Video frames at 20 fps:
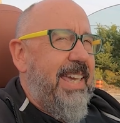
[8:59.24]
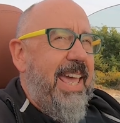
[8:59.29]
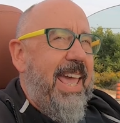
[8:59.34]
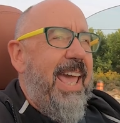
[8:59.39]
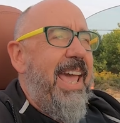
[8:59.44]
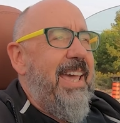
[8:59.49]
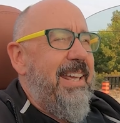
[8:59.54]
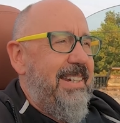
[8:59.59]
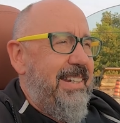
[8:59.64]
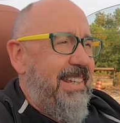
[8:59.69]

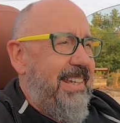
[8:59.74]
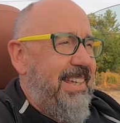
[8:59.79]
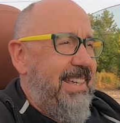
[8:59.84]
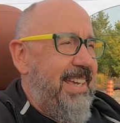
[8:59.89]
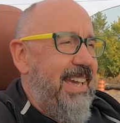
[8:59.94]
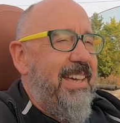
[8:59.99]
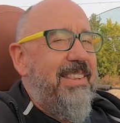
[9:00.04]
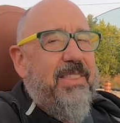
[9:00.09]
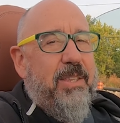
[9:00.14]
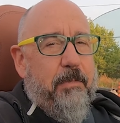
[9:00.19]
can't
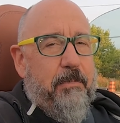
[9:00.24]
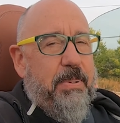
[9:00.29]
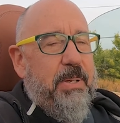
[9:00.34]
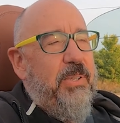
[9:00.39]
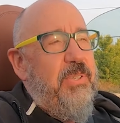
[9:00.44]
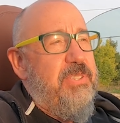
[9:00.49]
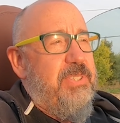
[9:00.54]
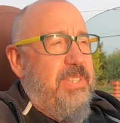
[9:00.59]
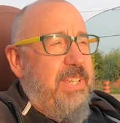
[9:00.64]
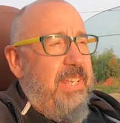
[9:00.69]
get the
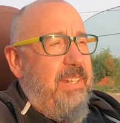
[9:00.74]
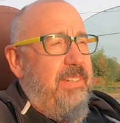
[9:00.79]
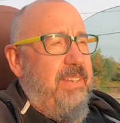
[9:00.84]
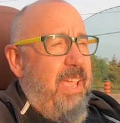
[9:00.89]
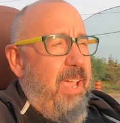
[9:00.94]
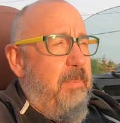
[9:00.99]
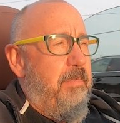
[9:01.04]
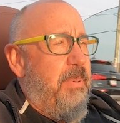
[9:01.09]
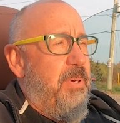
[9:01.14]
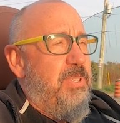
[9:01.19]
Bilstein
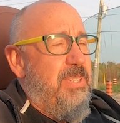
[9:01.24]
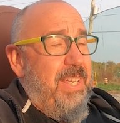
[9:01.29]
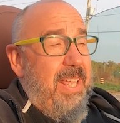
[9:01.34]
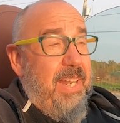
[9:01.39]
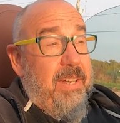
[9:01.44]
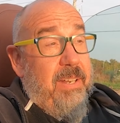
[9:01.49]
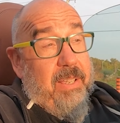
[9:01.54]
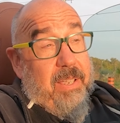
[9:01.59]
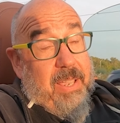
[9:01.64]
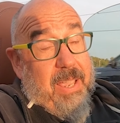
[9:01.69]
dampers.
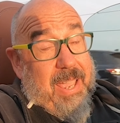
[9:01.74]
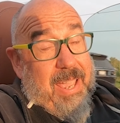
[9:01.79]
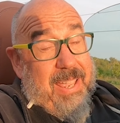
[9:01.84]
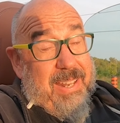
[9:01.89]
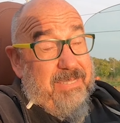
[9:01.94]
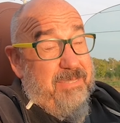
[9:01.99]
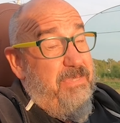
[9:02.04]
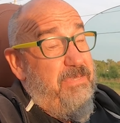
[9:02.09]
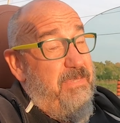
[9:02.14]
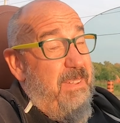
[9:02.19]
And
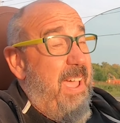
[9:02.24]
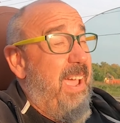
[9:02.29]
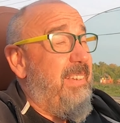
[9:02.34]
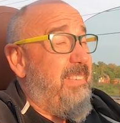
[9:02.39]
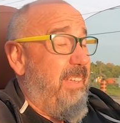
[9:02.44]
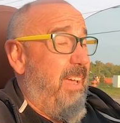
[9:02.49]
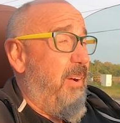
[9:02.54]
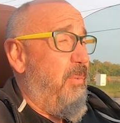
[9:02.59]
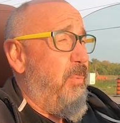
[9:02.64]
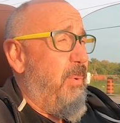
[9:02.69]
in
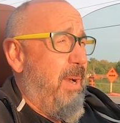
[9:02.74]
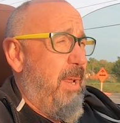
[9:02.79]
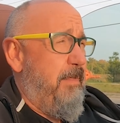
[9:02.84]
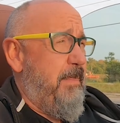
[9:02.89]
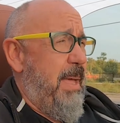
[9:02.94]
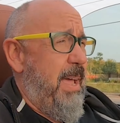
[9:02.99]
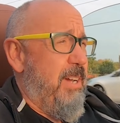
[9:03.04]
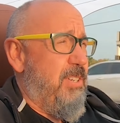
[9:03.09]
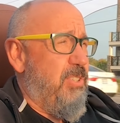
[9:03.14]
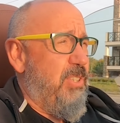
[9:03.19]
fact, what
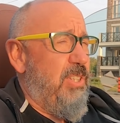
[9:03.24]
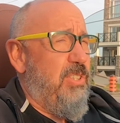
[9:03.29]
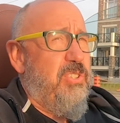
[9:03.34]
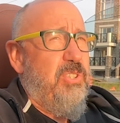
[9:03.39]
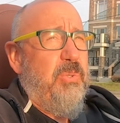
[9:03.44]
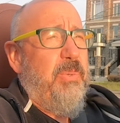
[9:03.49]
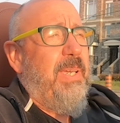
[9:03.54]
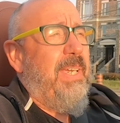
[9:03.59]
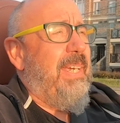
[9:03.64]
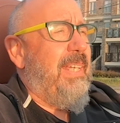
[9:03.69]
I'm actually
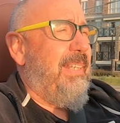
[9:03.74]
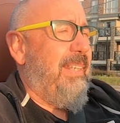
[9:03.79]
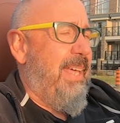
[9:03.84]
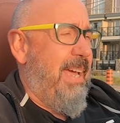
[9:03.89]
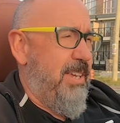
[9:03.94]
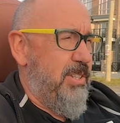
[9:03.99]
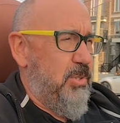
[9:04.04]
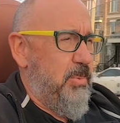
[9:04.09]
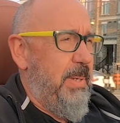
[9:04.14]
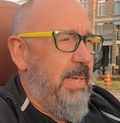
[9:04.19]
doing,
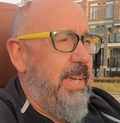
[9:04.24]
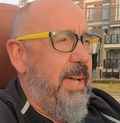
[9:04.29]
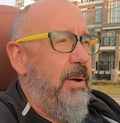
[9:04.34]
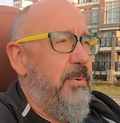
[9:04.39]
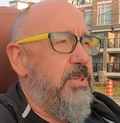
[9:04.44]
last week I